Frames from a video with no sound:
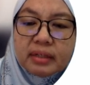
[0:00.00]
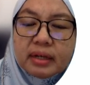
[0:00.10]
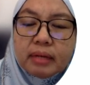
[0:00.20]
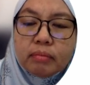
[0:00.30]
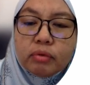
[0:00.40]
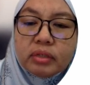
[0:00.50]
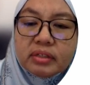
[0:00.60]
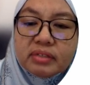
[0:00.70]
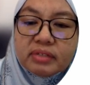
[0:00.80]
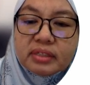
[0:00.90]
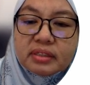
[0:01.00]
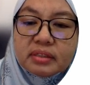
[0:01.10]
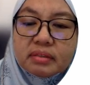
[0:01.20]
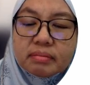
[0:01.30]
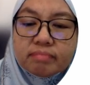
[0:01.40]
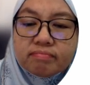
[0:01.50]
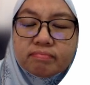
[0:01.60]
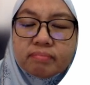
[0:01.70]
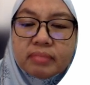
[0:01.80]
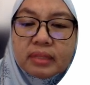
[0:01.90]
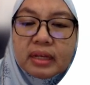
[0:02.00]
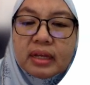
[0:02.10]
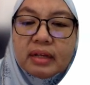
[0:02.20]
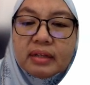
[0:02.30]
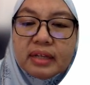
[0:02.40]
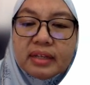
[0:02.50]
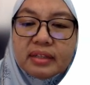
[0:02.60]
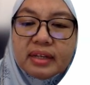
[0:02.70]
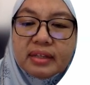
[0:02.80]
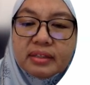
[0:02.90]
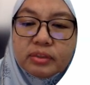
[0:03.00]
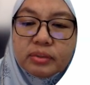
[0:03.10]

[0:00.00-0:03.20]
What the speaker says: and moderate risk. Okay, the other two